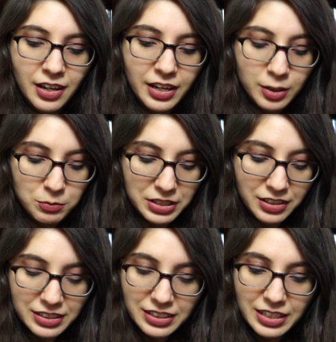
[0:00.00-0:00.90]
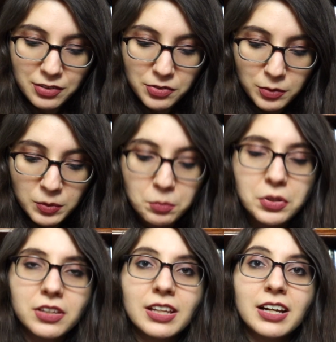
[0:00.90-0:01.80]
I could be like, that is from a
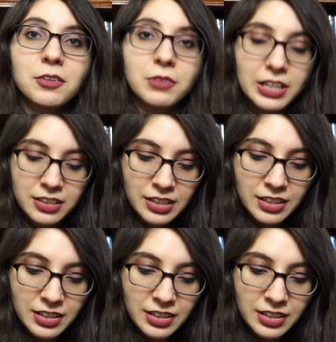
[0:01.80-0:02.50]
book that I read,